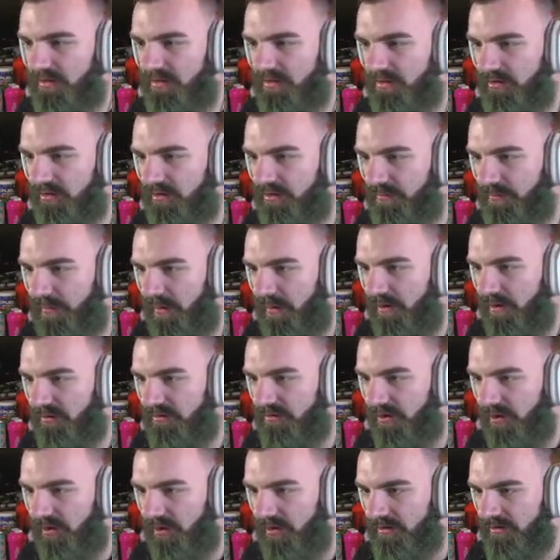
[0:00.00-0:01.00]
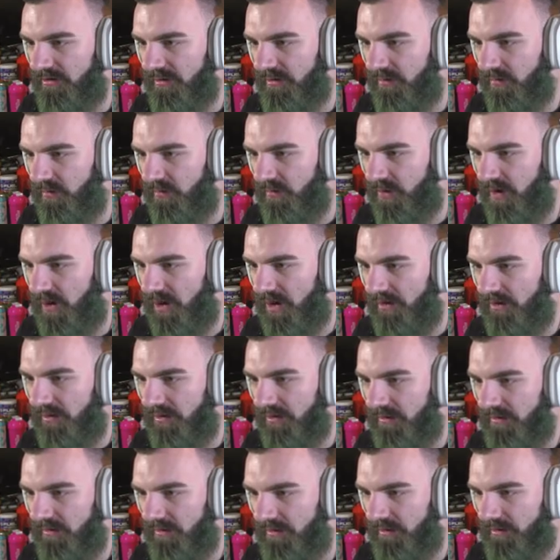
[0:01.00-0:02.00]
the spawns aren't in the water,
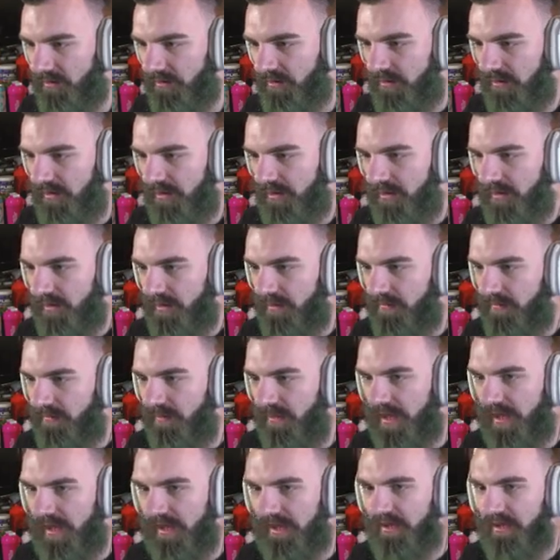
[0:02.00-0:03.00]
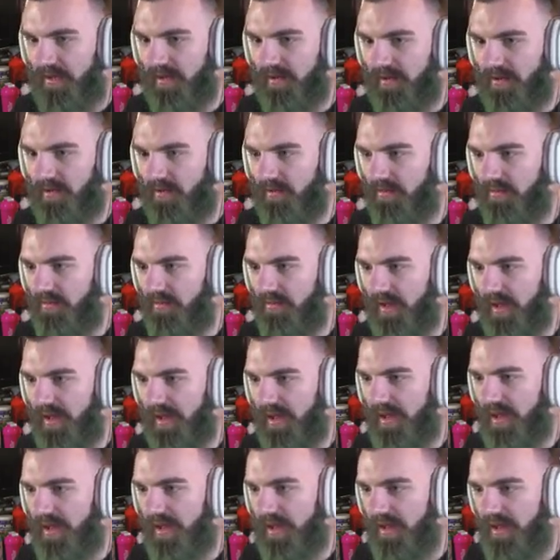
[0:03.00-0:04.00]
like,
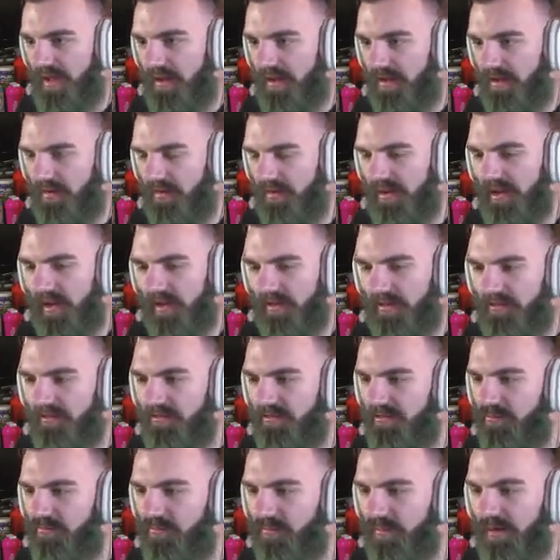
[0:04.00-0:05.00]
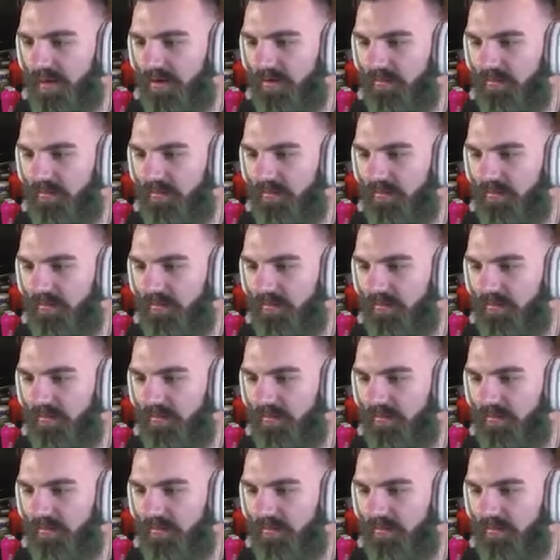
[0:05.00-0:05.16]
they... Yeah, this is weird,